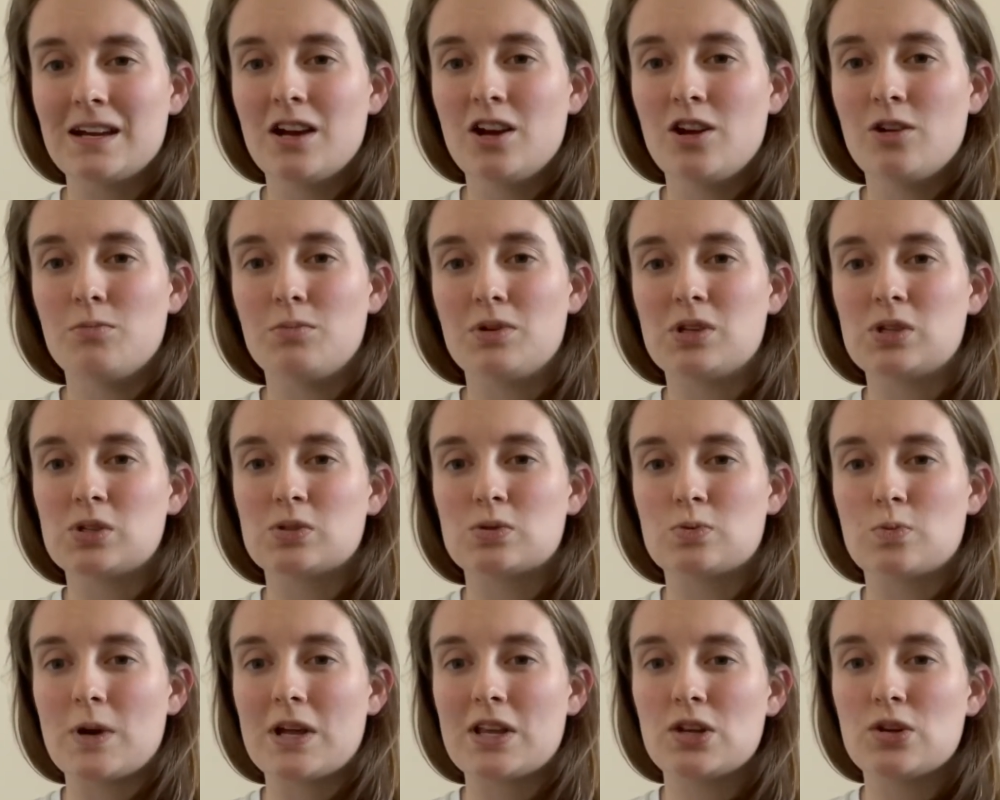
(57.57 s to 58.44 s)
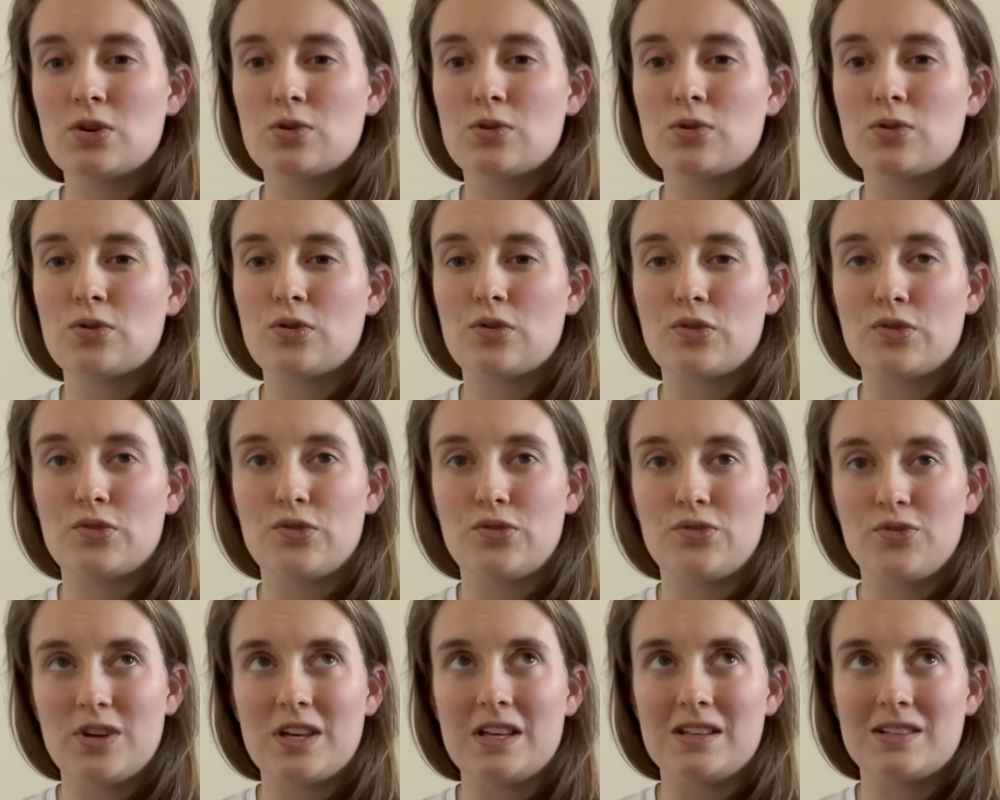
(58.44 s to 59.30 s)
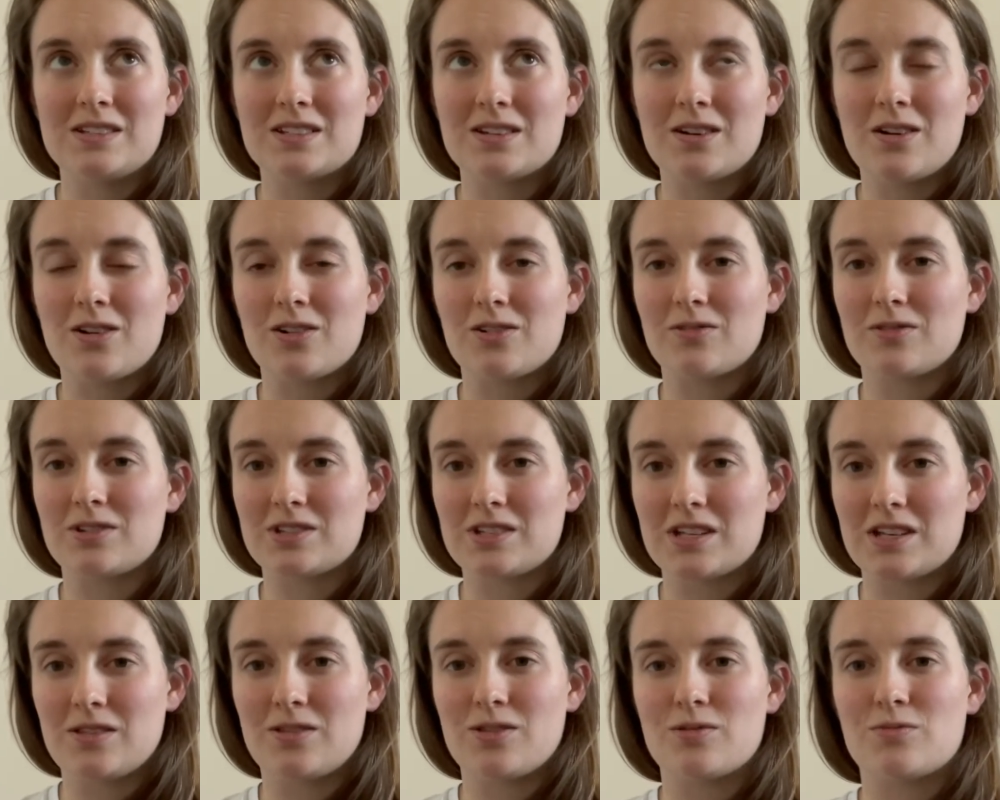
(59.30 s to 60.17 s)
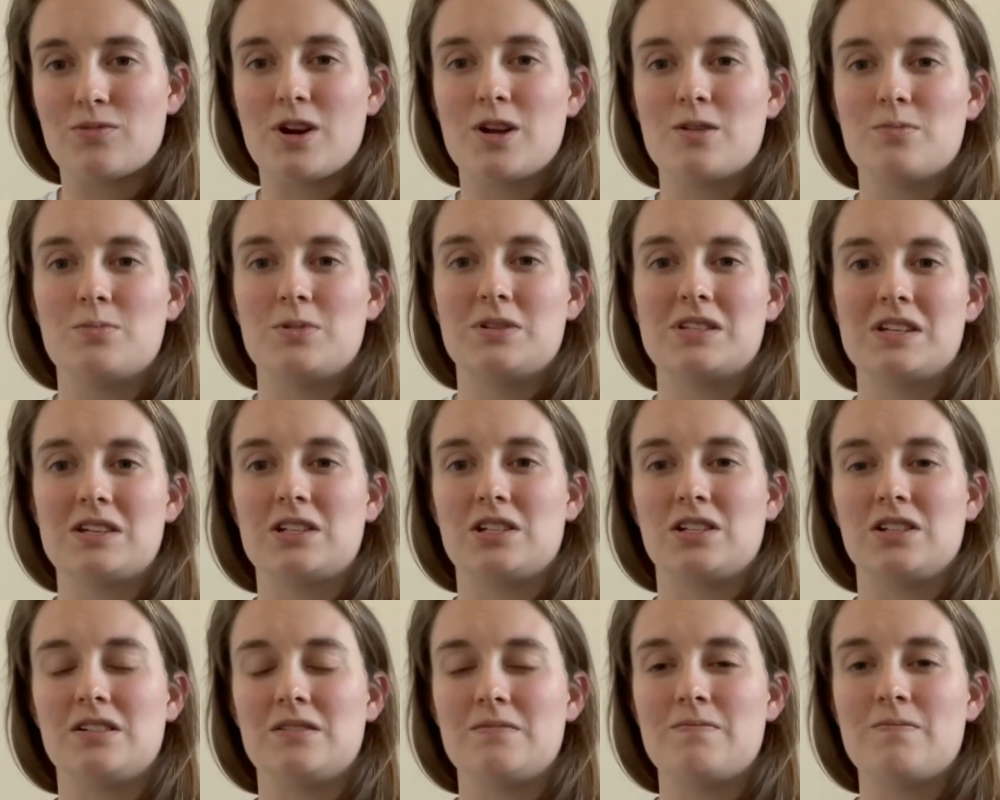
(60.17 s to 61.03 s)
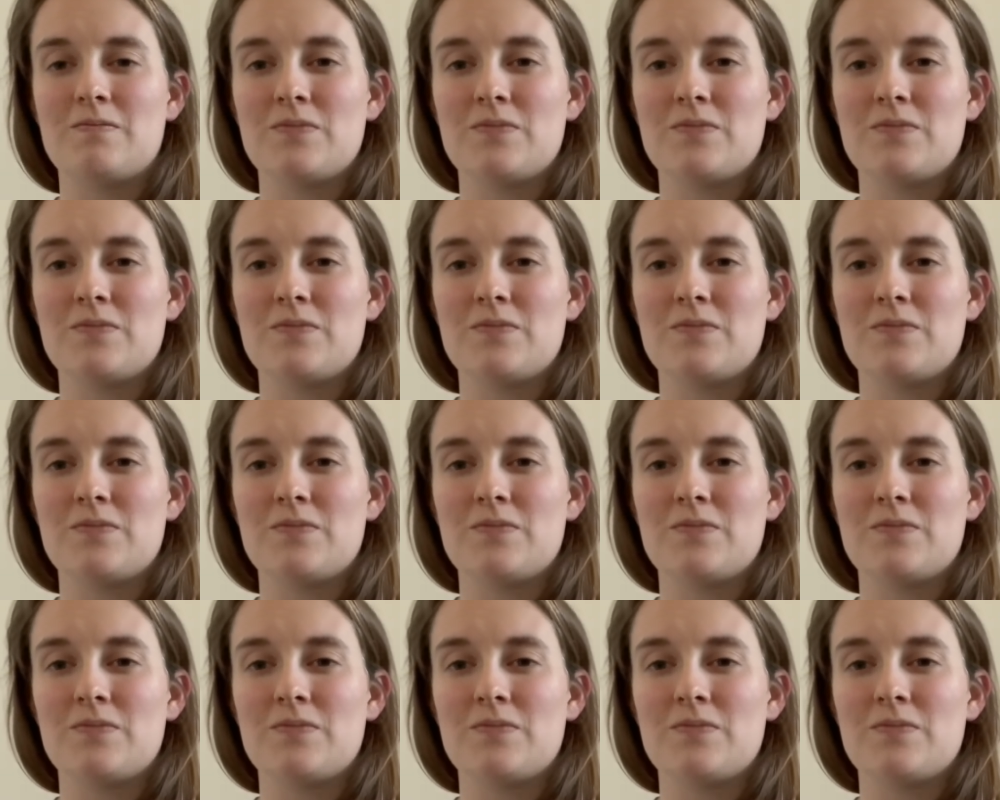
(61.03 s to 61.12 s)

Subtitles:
because when your feet aren't in the right position,